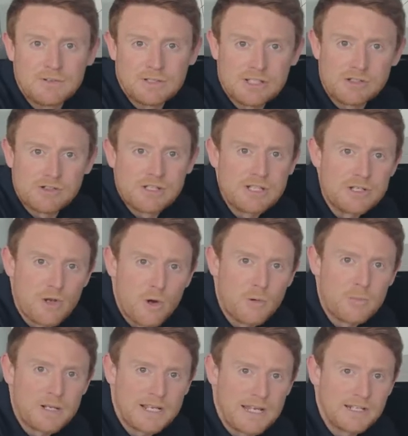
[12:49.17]
literally no
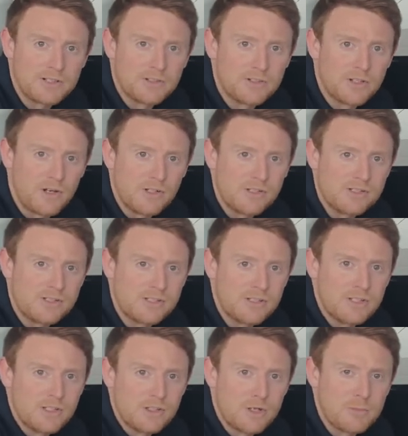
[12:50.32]
mechanical noise
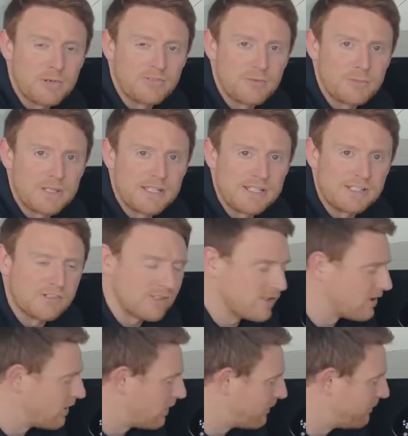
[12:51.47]
coming from the heater at
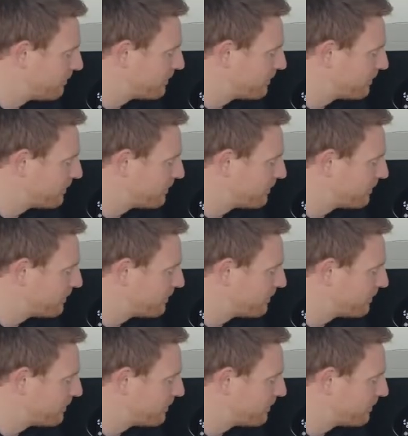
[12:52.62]
all.